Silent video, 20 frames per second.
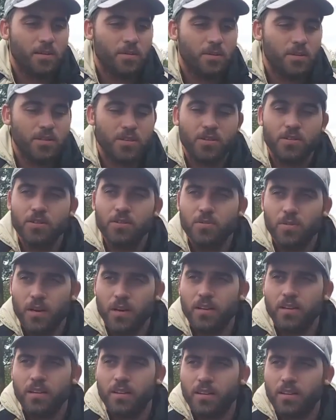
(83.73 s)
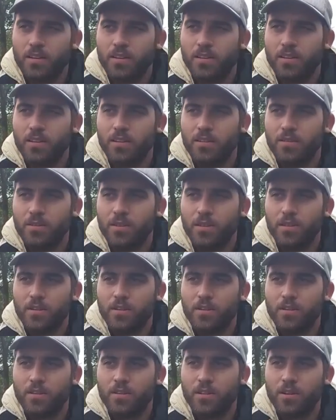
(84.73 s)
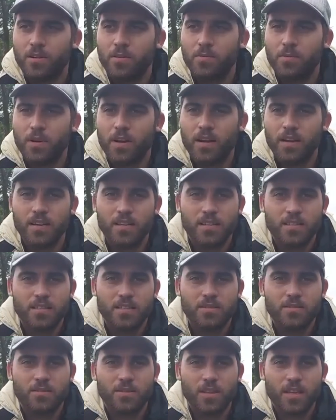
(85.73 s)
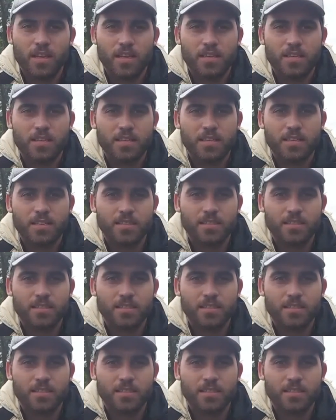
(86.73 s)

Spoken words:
was a good one, with a good co-pilot and all that.